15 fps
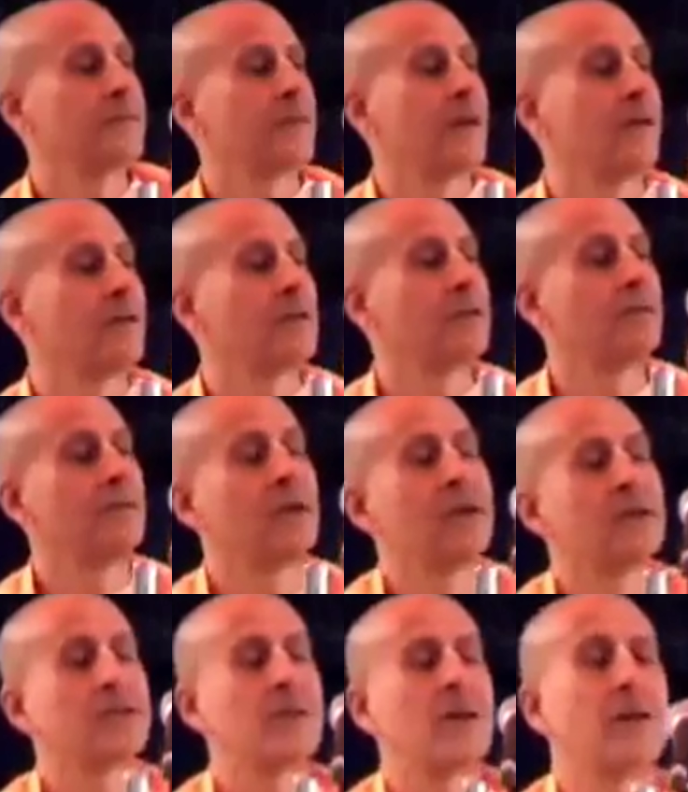Narottam
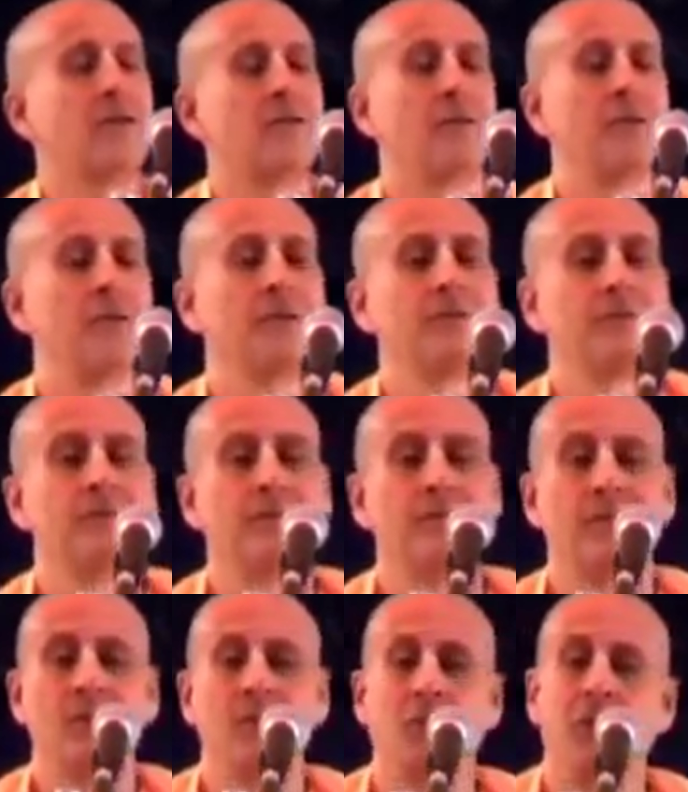Das Thakur
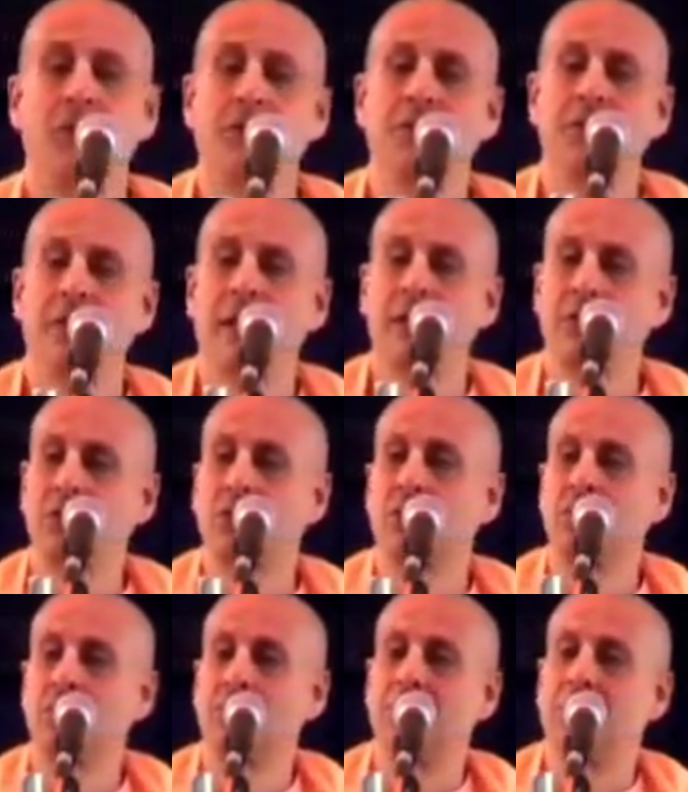went to the
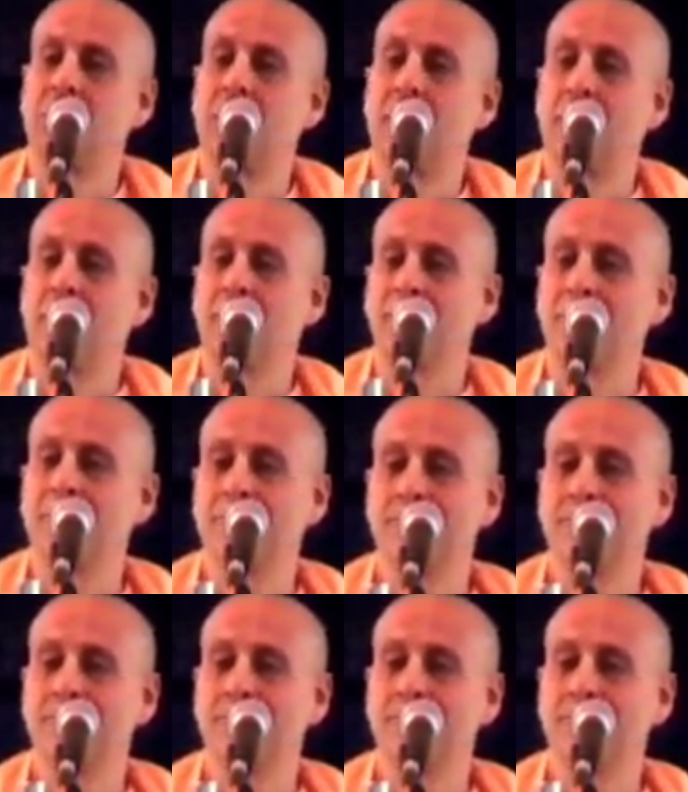outskirts of town.